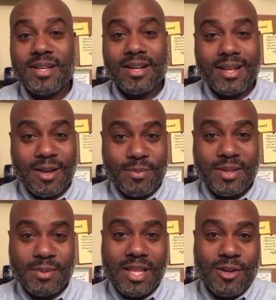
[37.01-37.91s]
they're helping
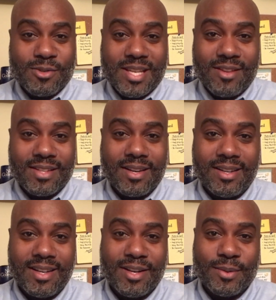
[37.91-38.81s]
them close out their
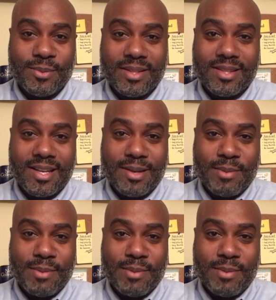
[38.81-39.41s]
year with